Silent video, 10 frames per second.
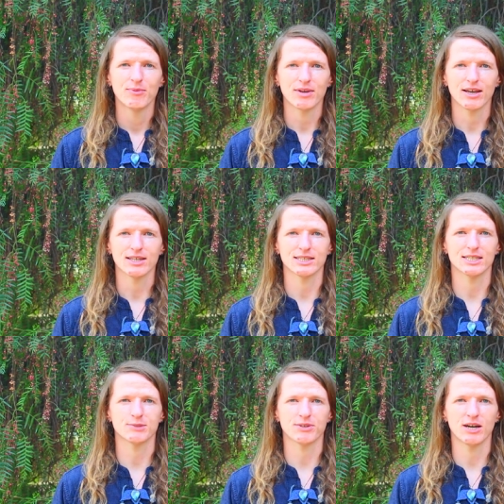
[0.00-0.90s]
because it
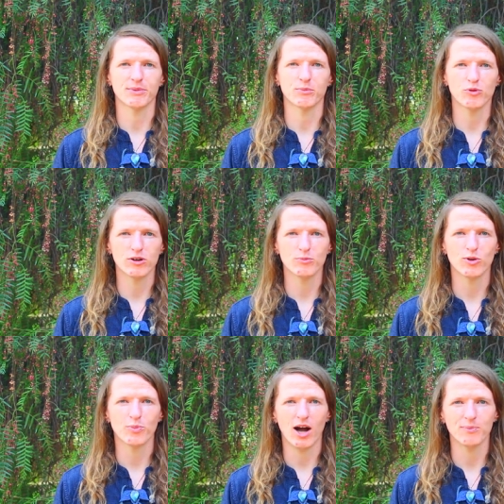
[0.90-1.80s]
is becoming more and
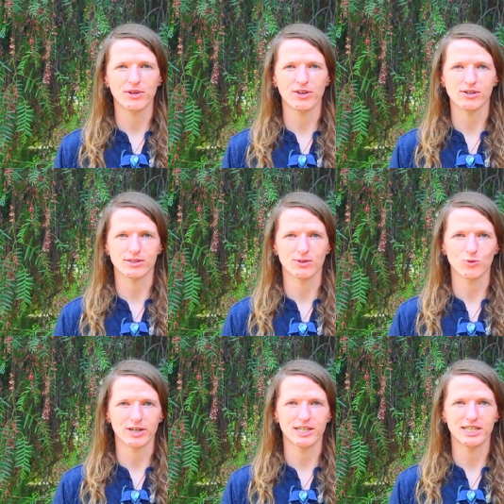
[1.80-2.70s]
more popular, so
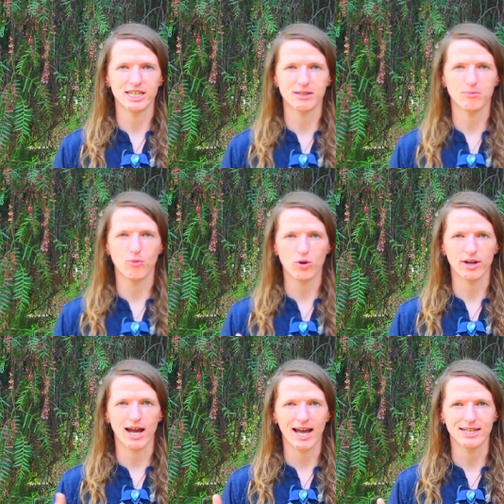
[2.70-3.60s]
we're going to need more
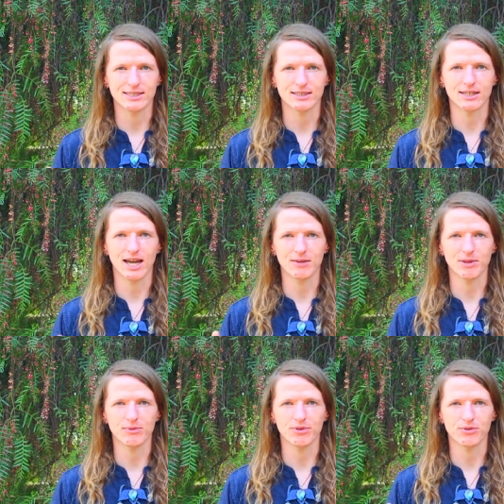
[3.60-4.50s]
guides to guide
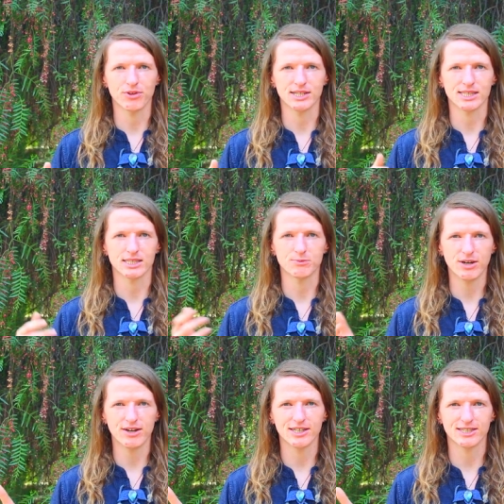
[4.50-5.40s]
people through these
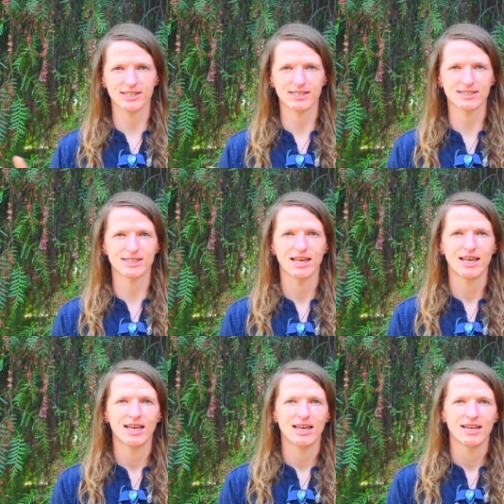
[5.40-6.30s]
experiences.
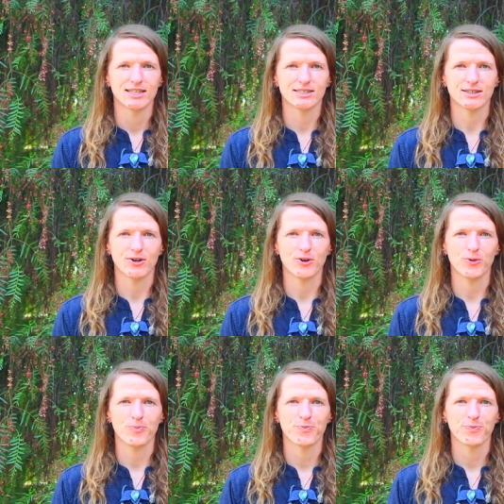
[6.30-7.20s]

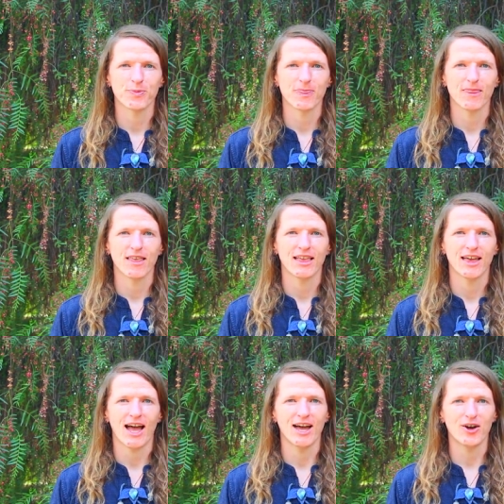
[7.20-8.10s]
So
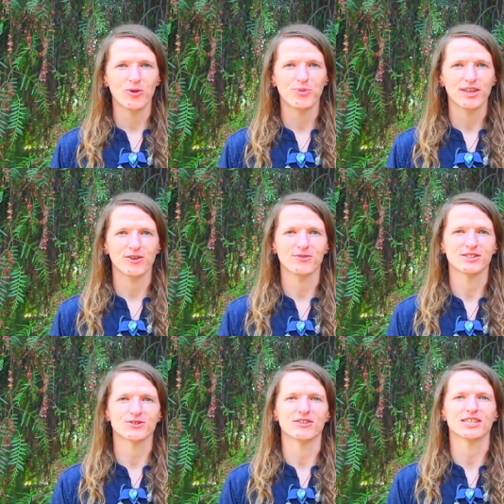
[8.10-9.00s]
I hope that you've
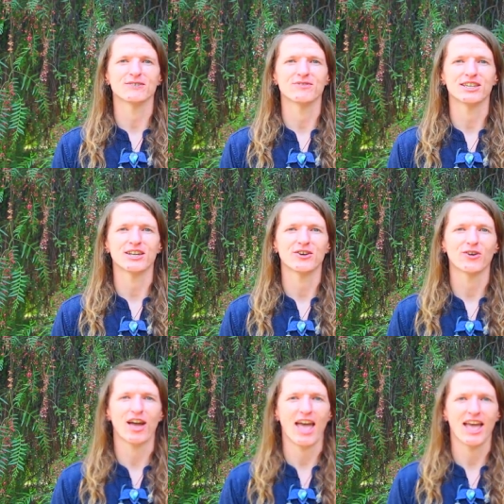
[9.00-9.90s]
enjoyed this
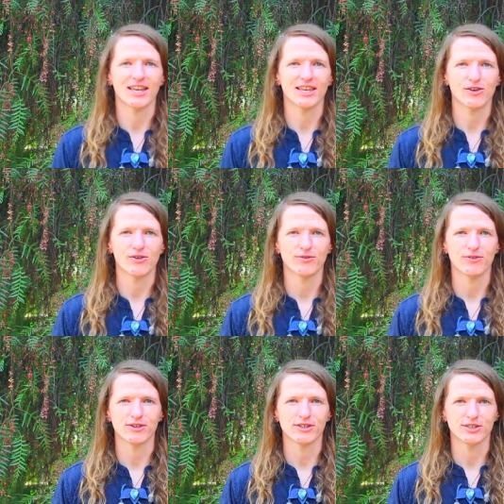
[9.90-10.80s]
video and you have
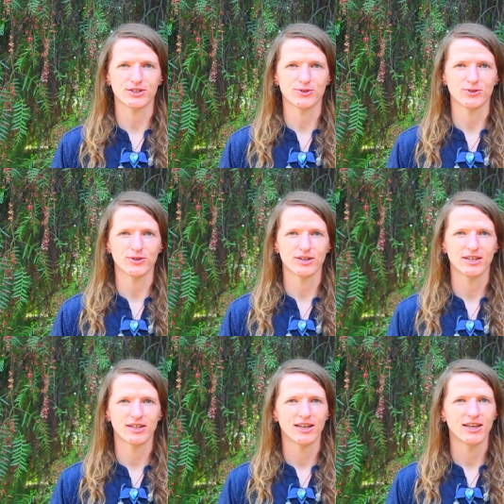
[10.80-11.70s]
learned to
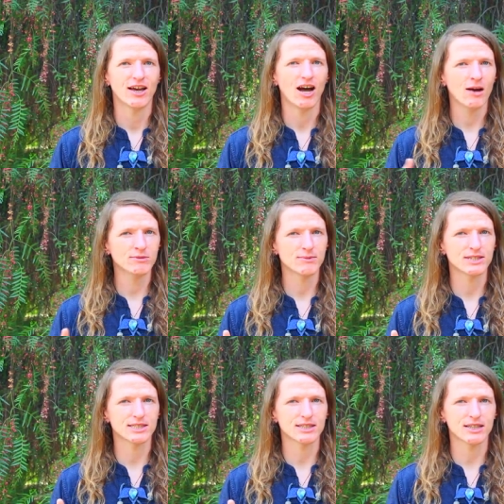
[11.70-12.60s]

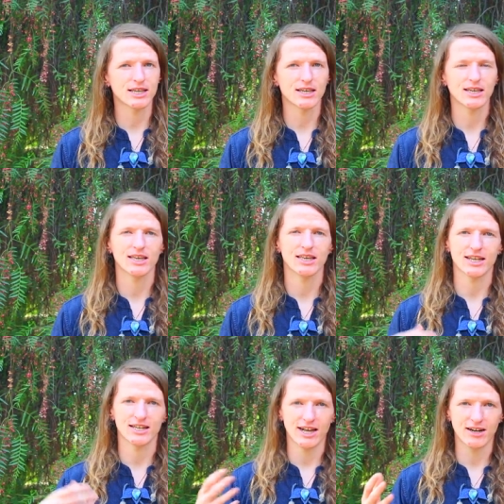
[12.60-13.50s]
optimistically,
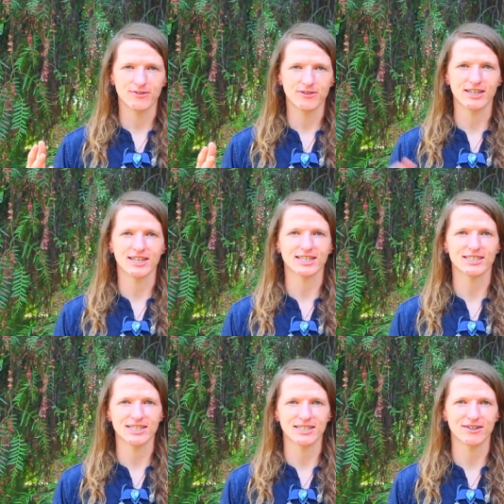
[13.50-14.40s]
yet carefully,
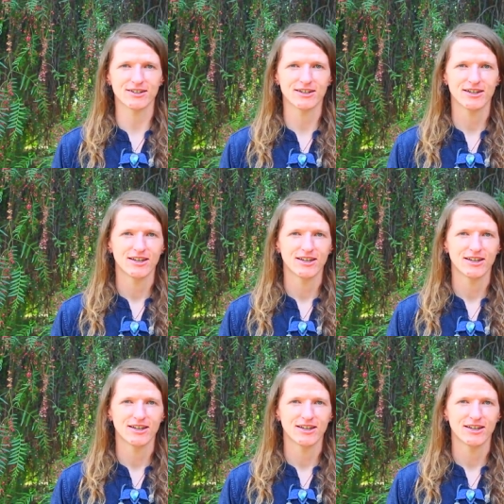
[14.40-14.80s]
consider